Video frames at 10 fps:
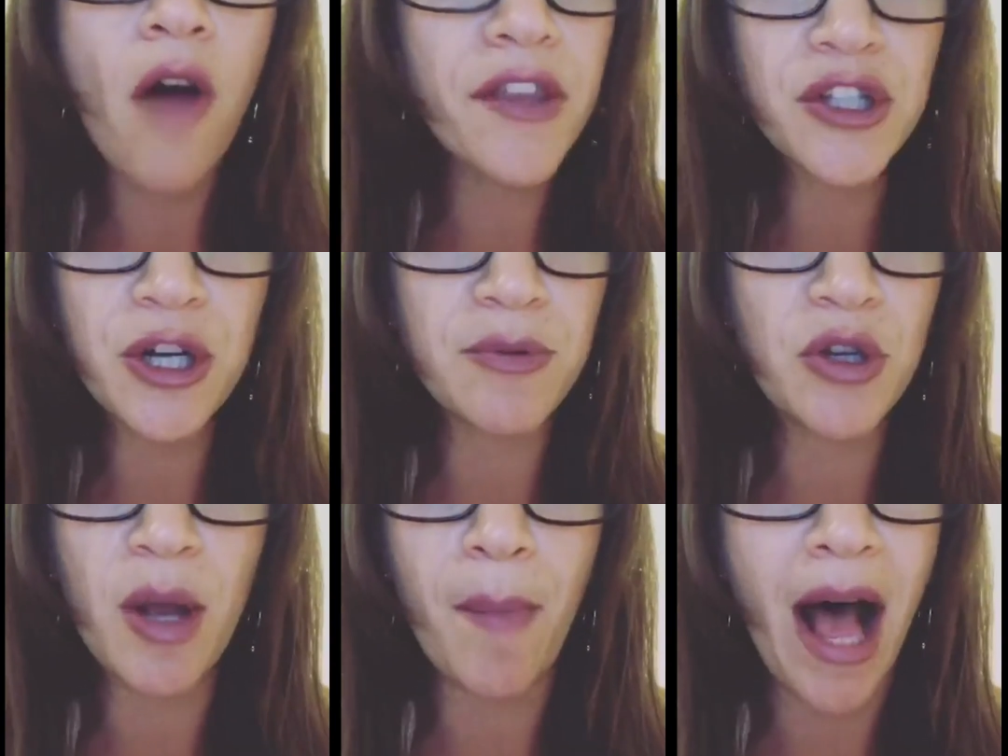scripts you
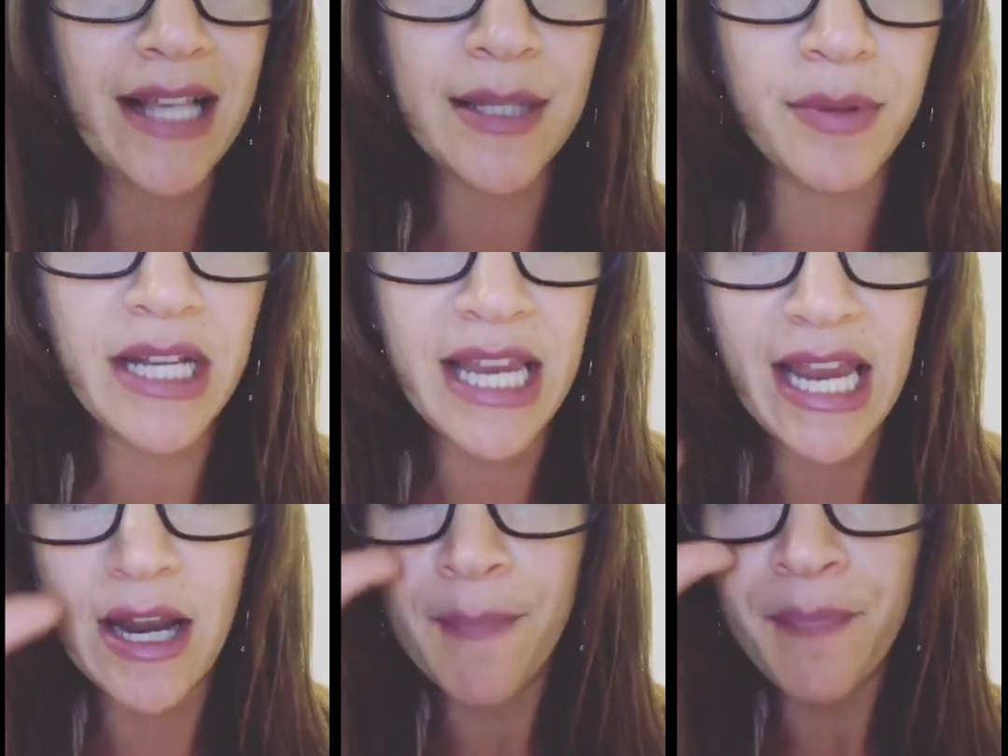could possibly
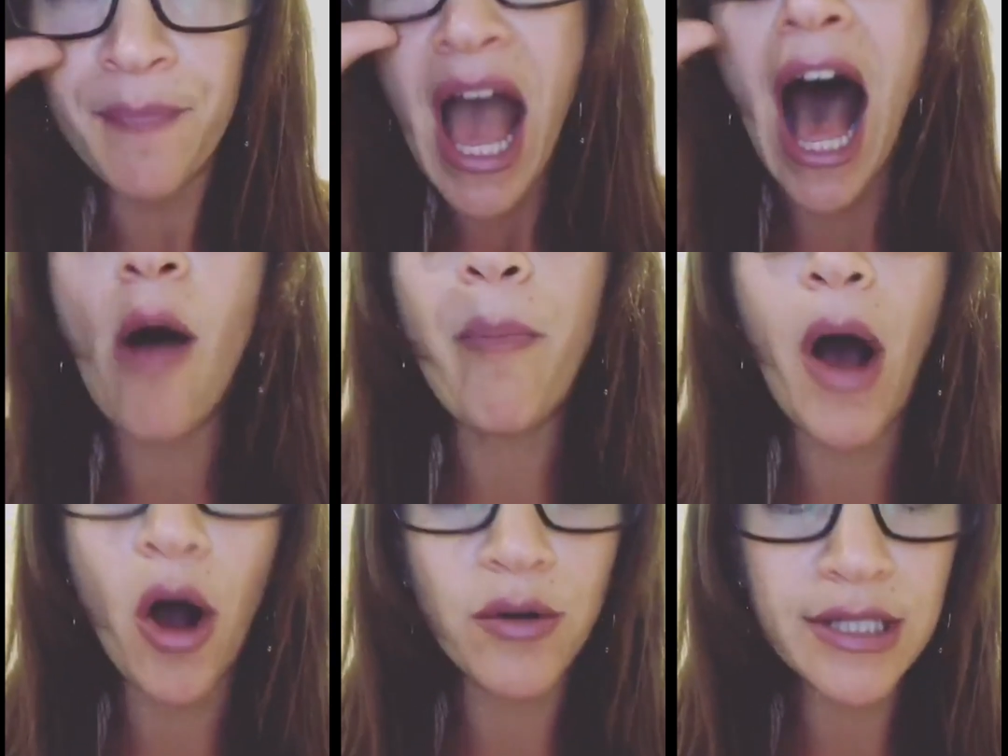need. I'll
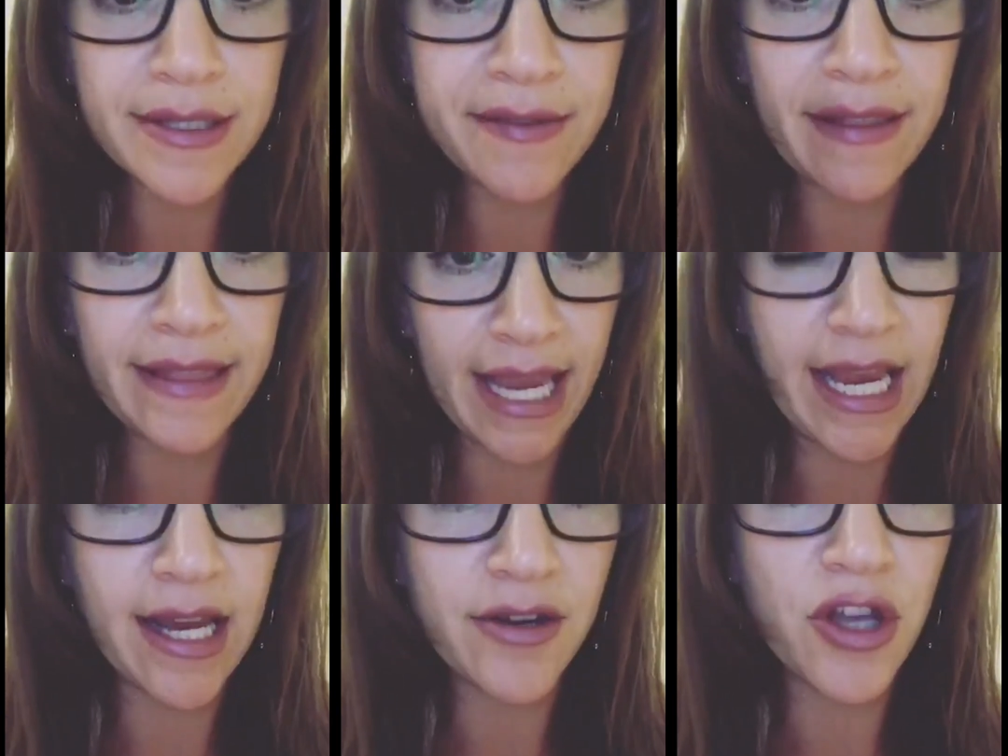post the
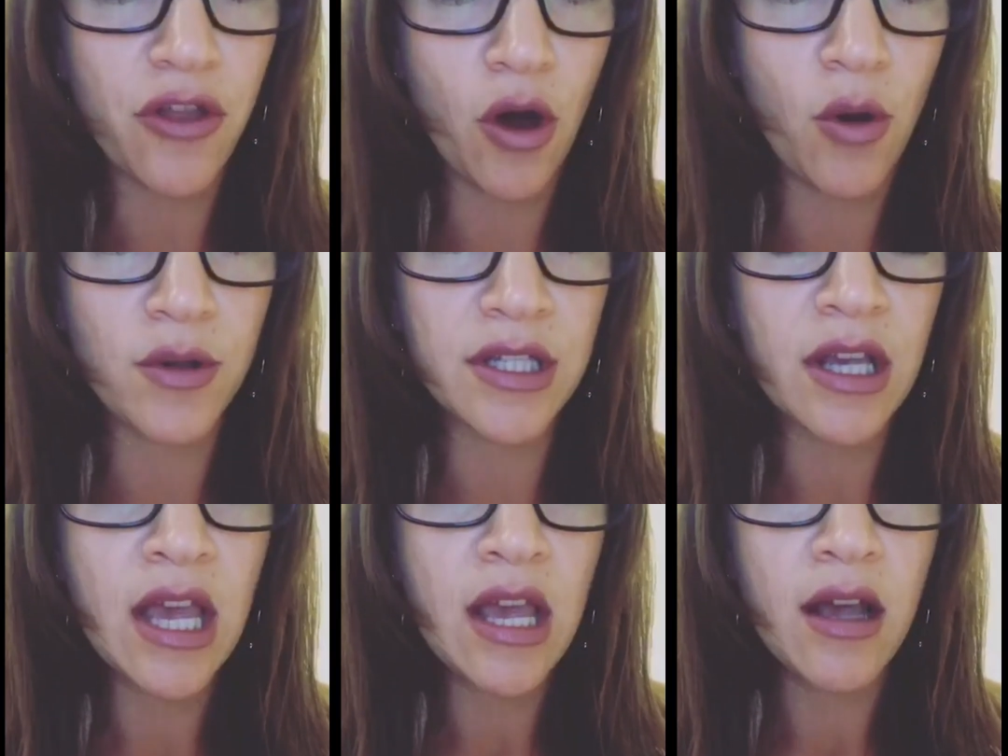link to those
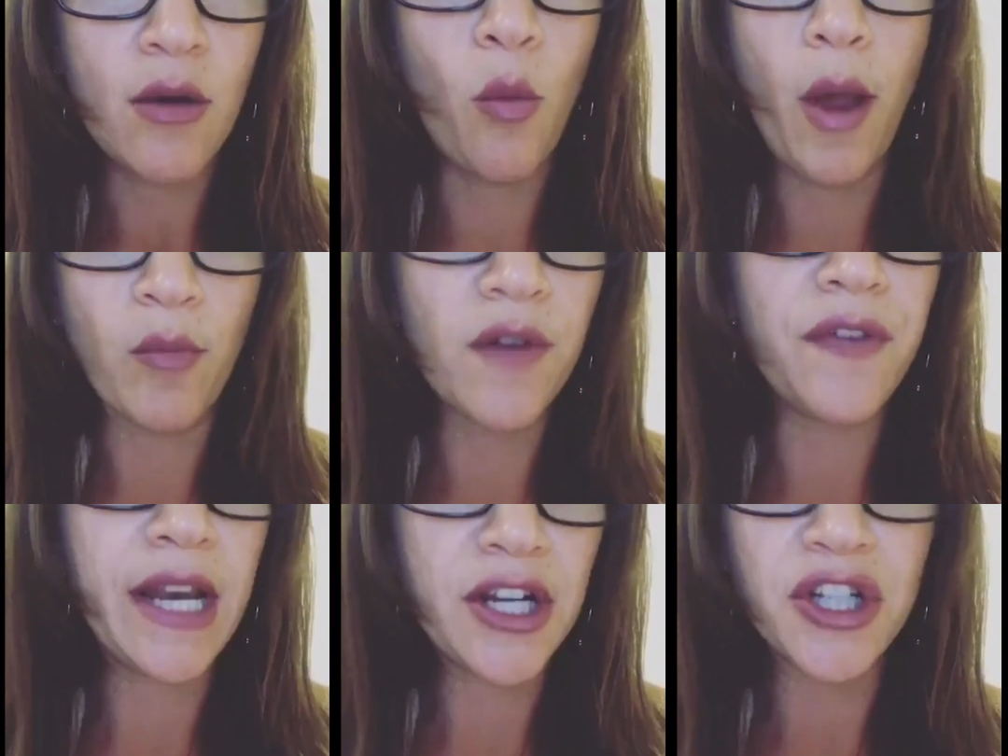when we're
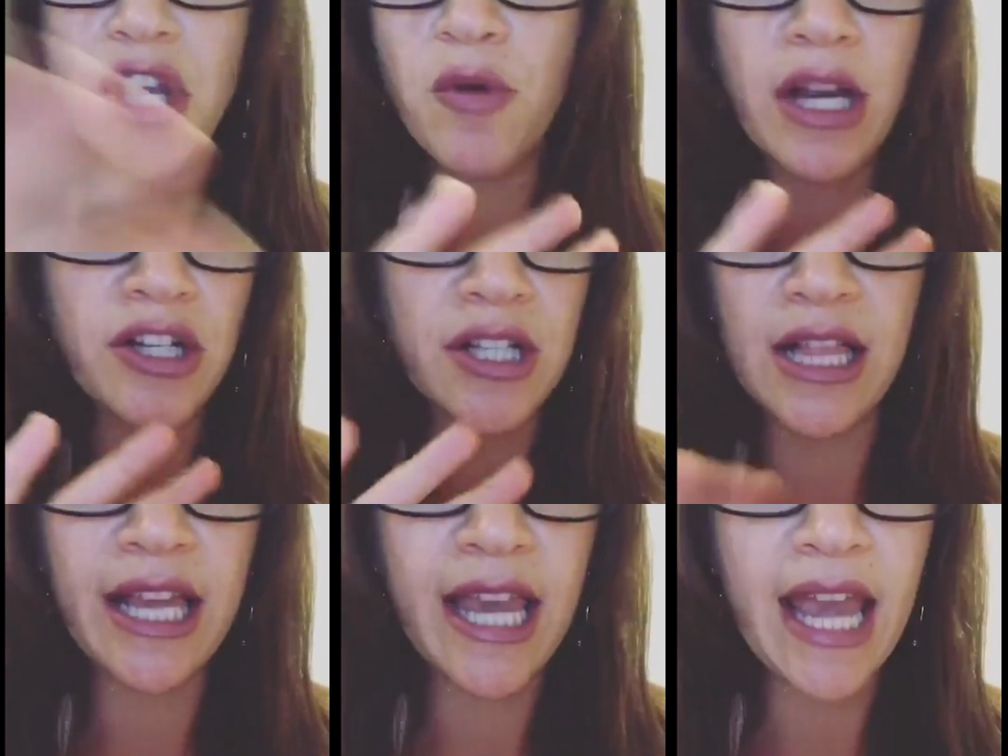finished, so you can just
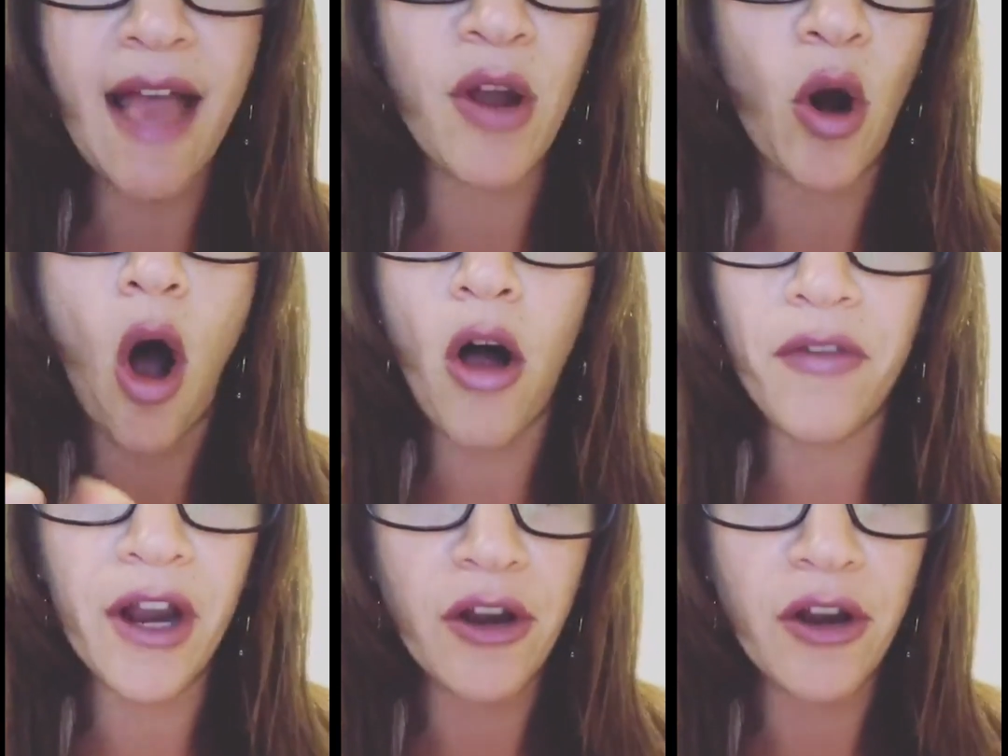click it and they're all there.